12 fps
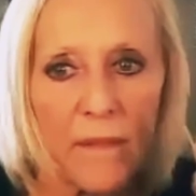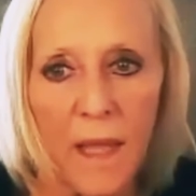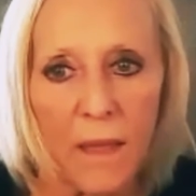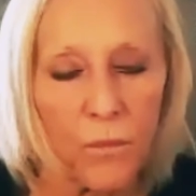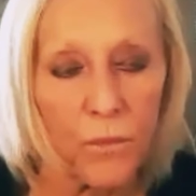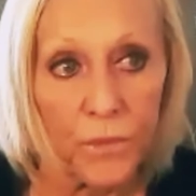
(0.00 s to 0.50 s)

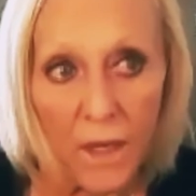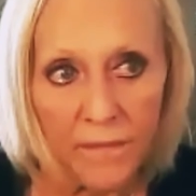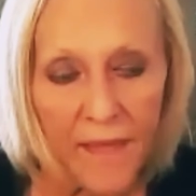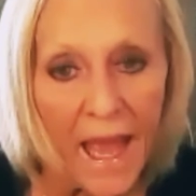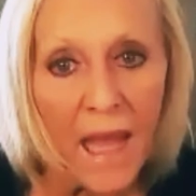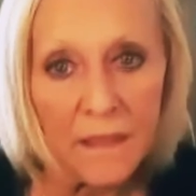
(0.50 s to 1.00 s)
uh, uh
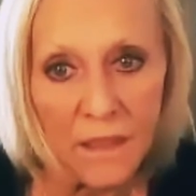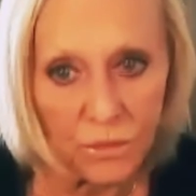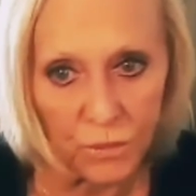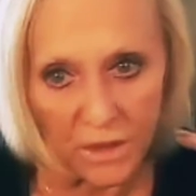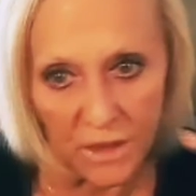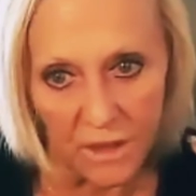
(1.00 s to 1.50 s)

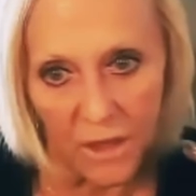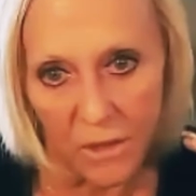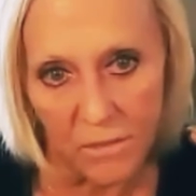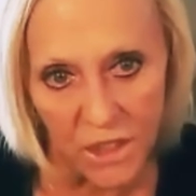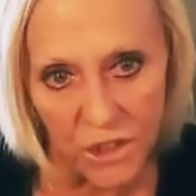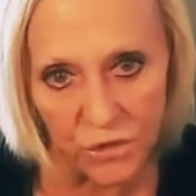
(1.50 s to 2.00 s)
that's what
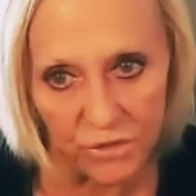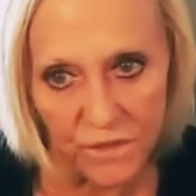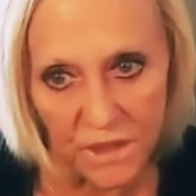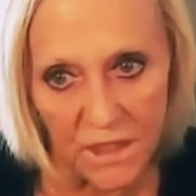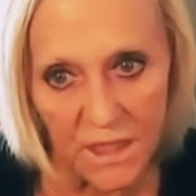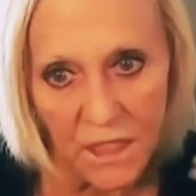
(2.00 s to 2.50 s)
our measure of
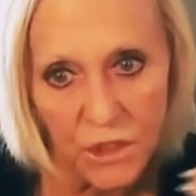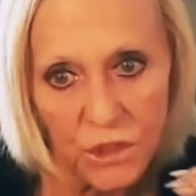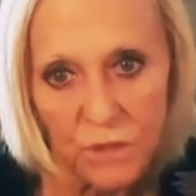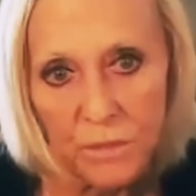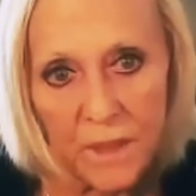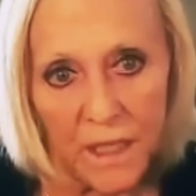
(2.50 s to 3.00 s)
success
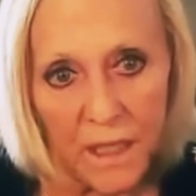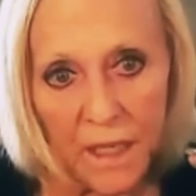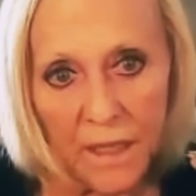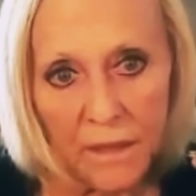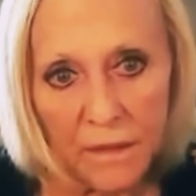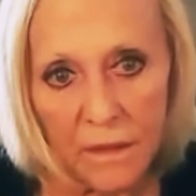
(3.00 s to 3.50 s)
should be
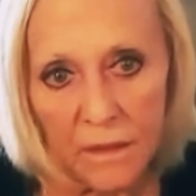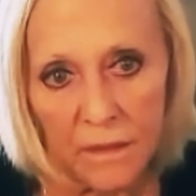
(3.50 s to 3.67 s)
I,